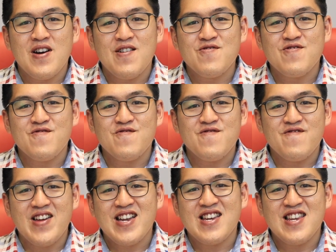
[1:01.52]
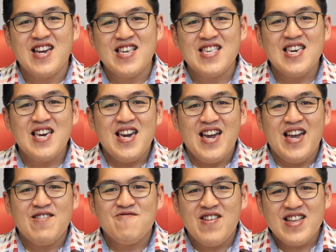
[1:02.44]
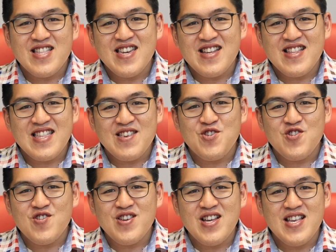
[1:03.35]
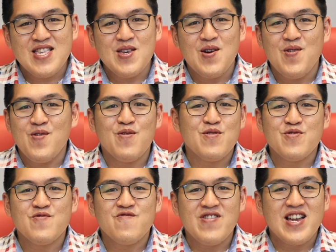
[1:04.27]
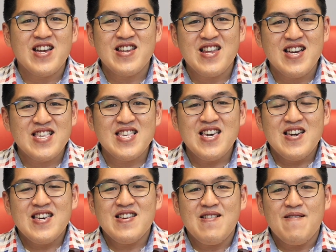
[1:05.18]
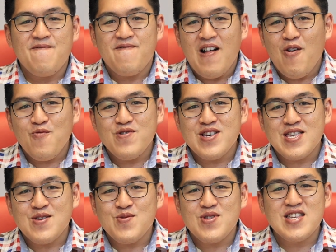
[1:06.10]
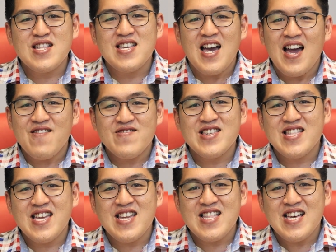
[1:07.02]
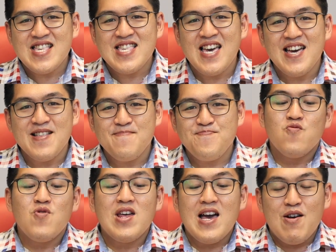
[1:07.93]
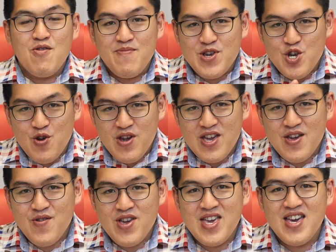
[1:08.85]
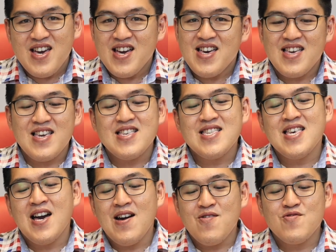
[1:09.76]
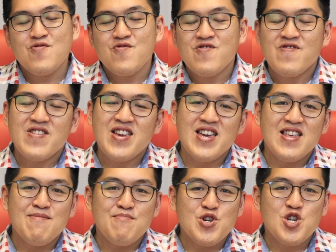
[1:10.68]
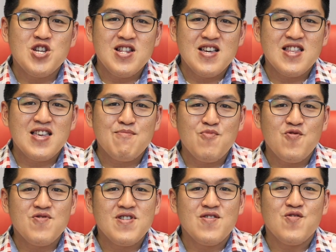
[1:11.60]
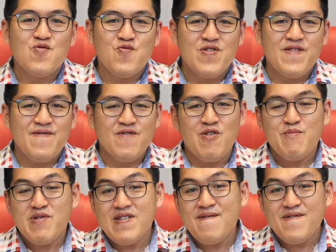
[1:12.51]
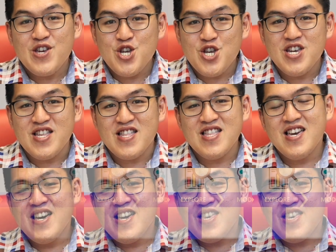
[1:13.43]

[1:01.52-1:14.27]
you how to recognize handwriting digits or to recognize flowers using the iris data set. What I will be showing you here is how to create a machine learning model with computer vision